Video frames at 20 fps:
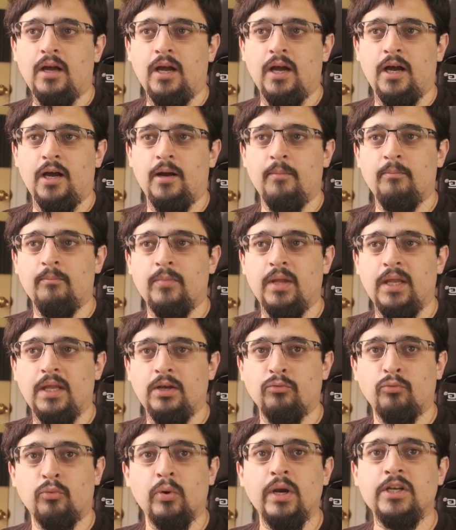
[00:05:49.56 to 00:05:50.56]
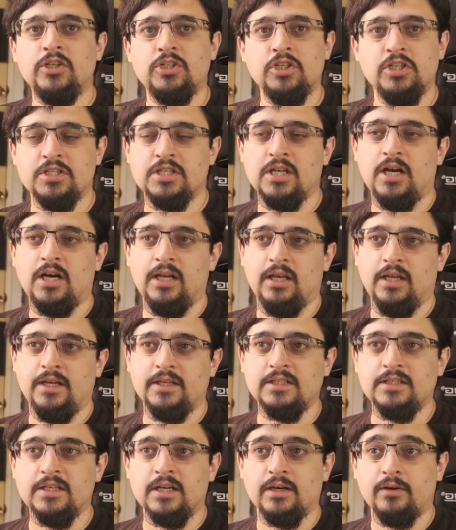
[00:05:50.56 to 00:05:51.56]
um, enriches the
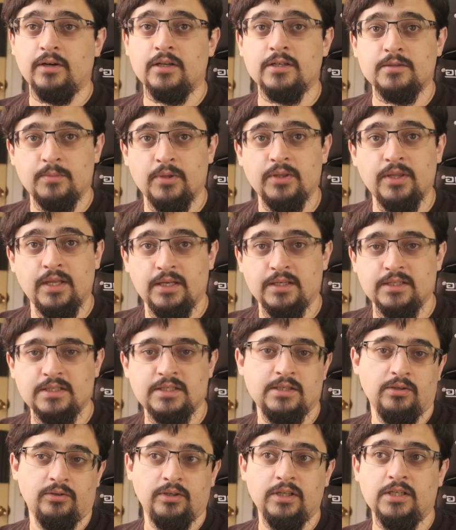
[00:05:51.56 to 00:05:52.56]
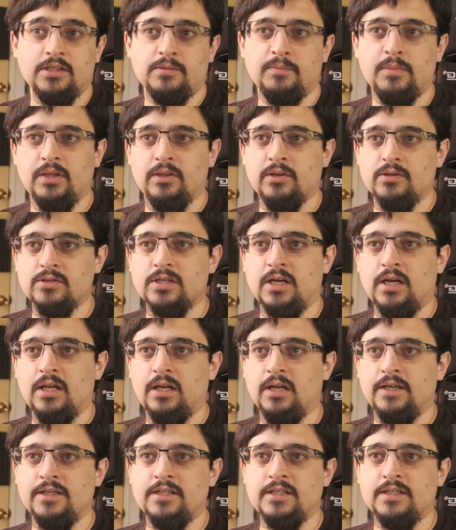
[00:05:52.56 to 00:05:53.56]
highlighted areas, but there still need to be those
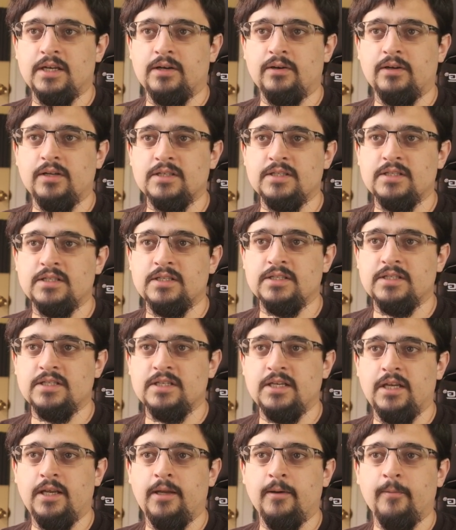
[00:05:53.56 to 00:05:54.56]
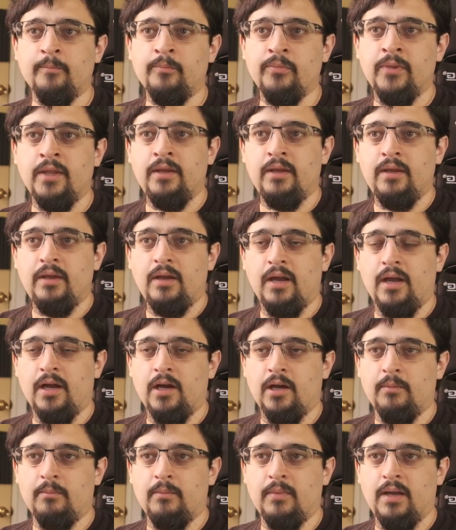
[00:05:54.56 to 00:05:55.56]
highlighted areas to see.
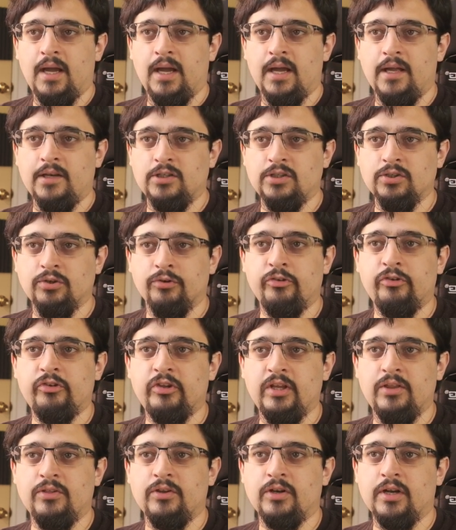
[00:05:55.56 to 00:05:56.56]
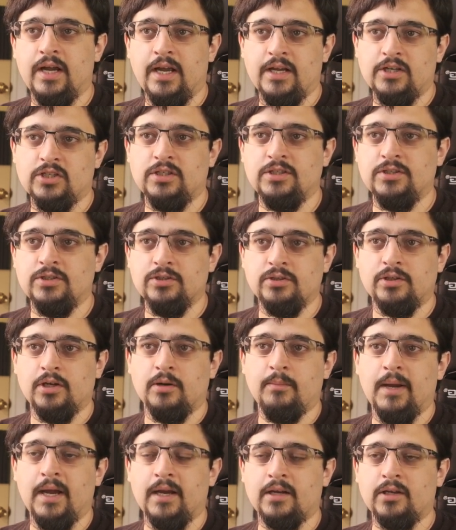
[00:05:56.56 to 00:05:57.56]
Um, and you'll see that I actually do
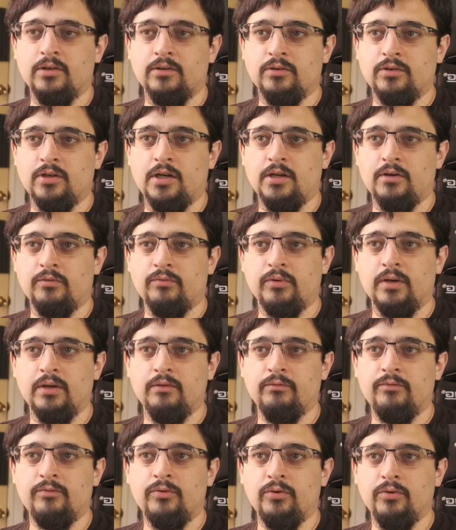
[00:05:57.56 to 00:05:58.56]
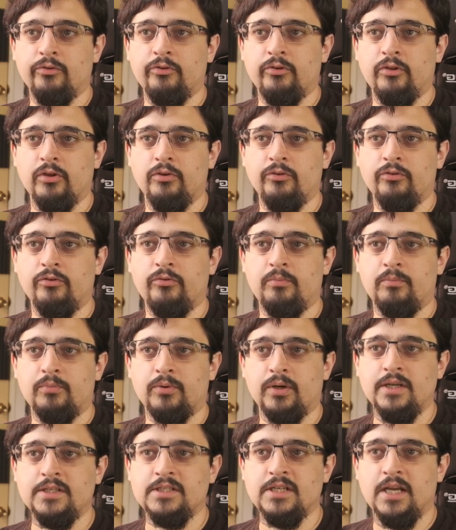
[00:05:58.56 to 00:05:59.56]
go back and kind of reinforce those
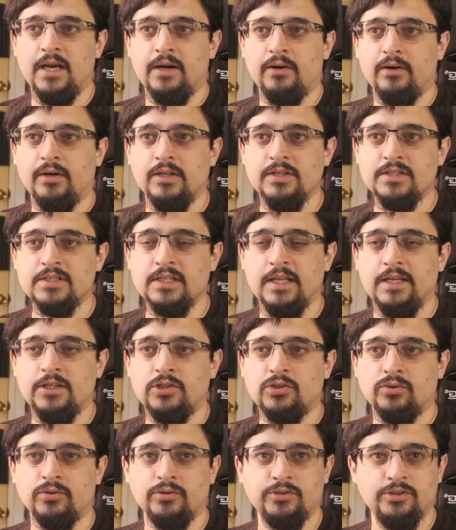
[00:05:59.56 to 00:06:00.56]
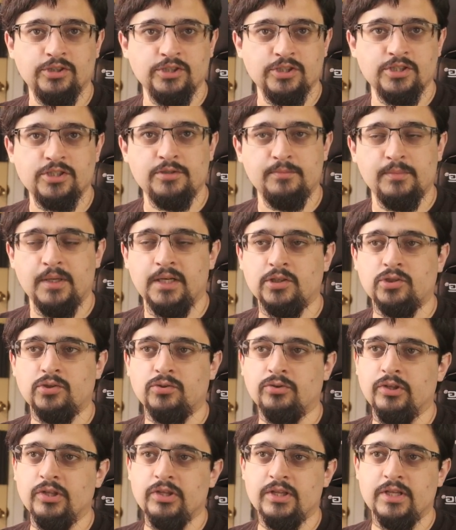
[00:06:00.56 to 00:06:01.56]
brighter areas later on just to make
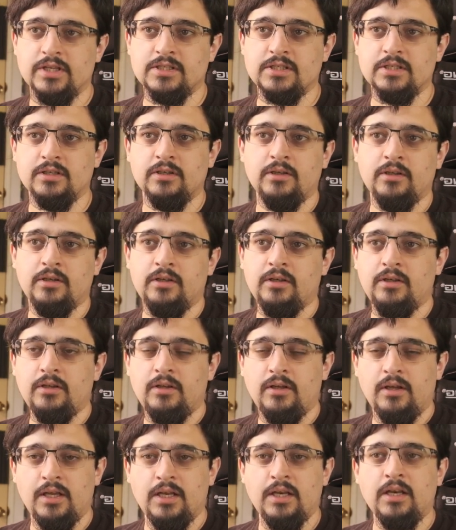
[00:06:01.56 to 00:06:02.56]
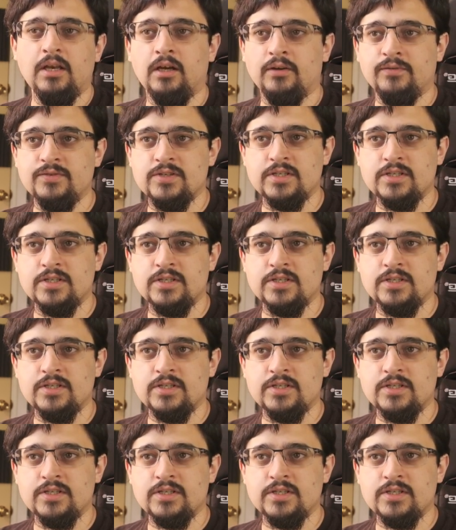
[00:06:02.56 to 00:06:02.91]
sure that there's enough